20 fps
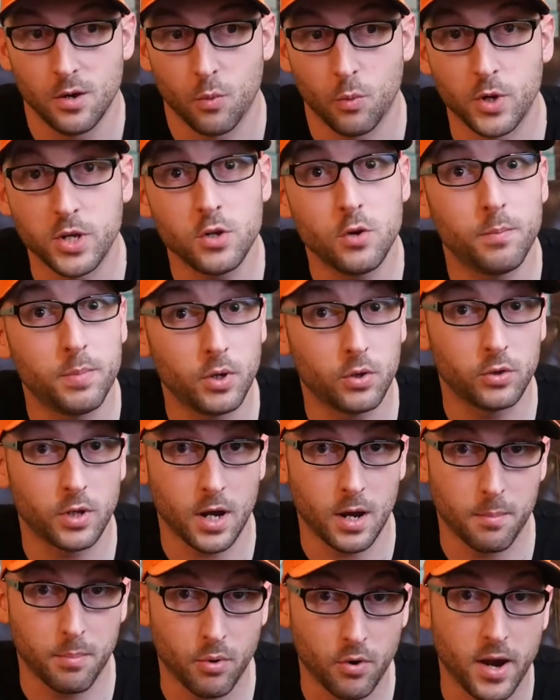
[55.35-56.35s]
When you
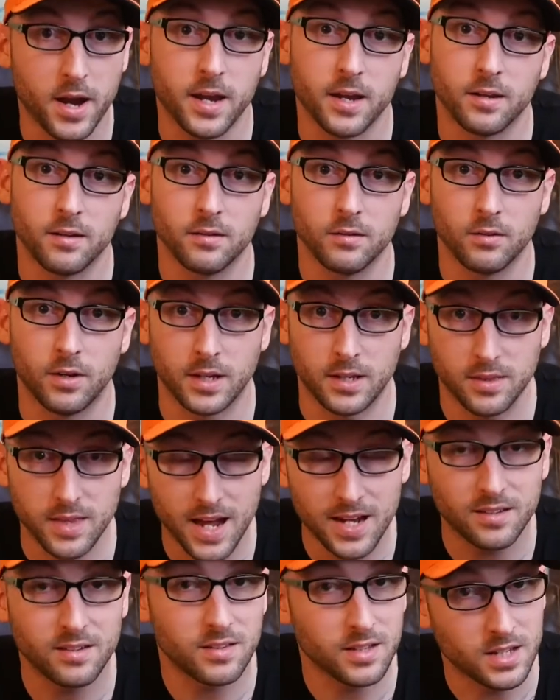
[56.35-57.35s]
build a brand,
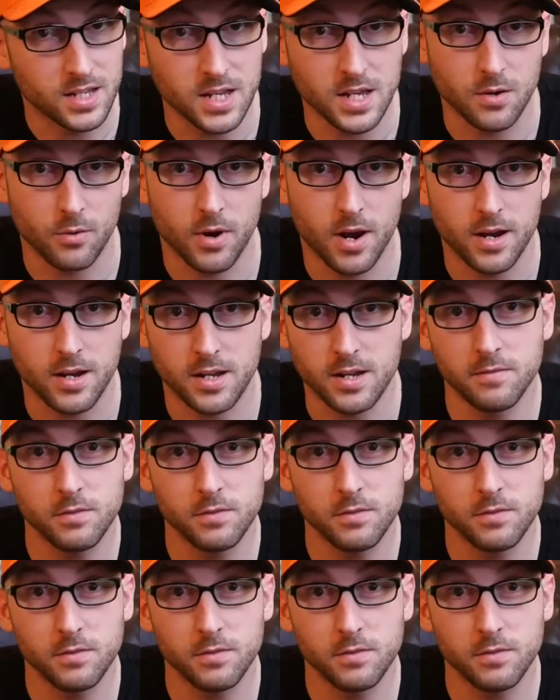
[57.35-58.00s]
that's the key, right?